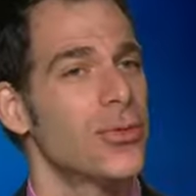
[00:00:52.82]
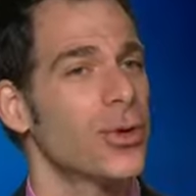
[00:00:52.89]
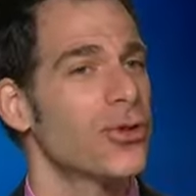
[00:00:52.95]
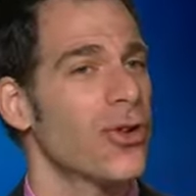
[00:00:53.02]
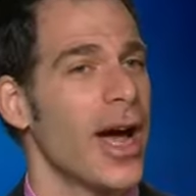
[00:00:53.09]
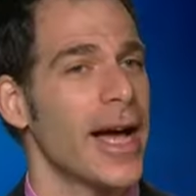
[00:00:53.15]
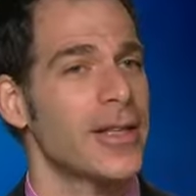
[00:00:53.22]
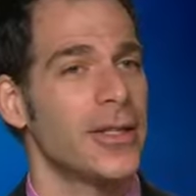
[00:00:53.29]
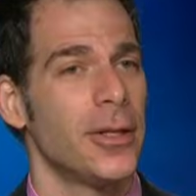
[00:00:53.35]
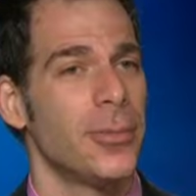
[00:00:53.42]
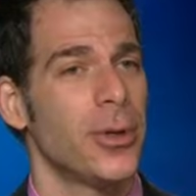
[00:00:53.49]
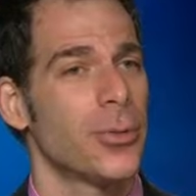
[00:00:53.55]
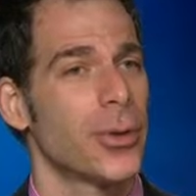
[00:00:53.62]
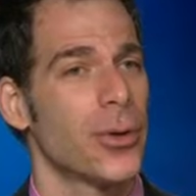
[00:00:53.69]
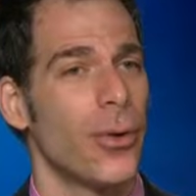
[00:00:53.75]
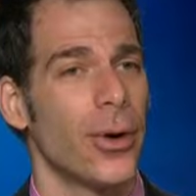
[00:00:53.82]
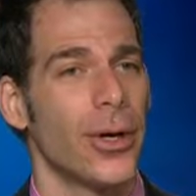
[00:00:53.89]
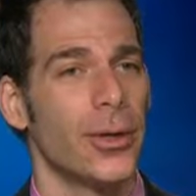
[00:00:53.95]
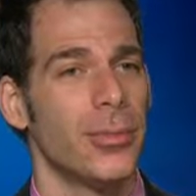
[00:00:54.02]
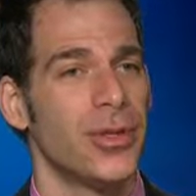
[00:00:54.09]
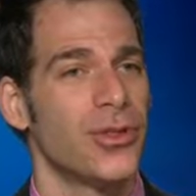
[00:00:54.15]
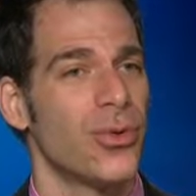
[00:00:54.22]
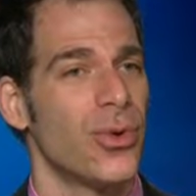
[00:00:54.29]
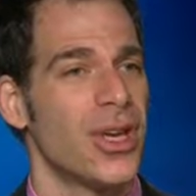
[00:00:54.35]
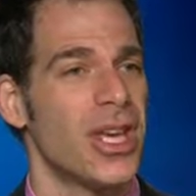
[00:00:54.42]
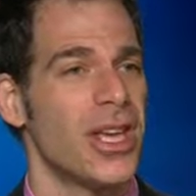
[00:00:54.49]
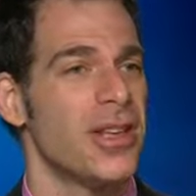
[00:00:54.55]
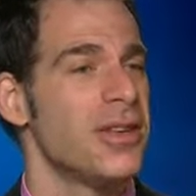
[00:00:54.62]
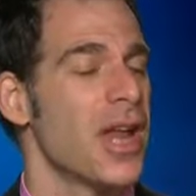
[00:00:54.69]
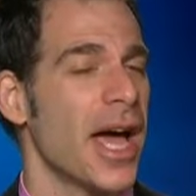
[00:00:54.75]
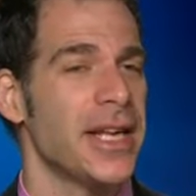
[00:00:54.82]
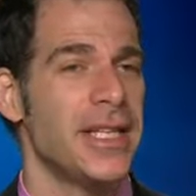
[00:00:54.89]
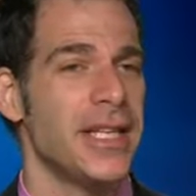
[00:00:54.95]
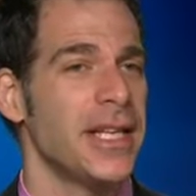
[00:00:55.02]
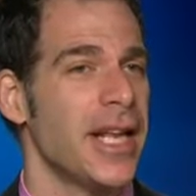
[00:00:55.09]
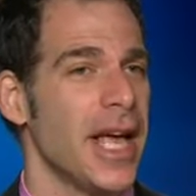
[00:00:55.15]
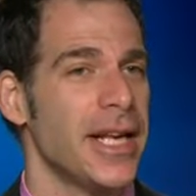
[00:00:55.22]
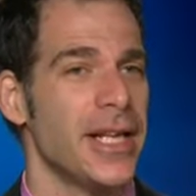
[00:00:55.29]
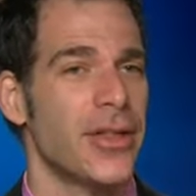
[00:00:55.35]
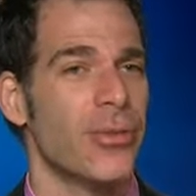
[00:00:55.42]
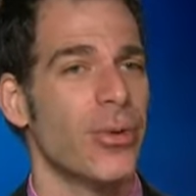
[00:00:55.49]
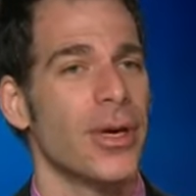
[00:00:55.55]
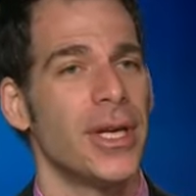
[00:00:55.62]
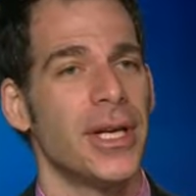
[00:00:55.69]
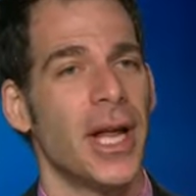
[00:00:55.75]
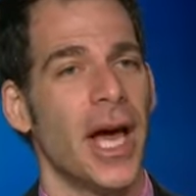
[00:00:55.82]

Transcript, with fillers: were tracks that had been recorded between 1983 and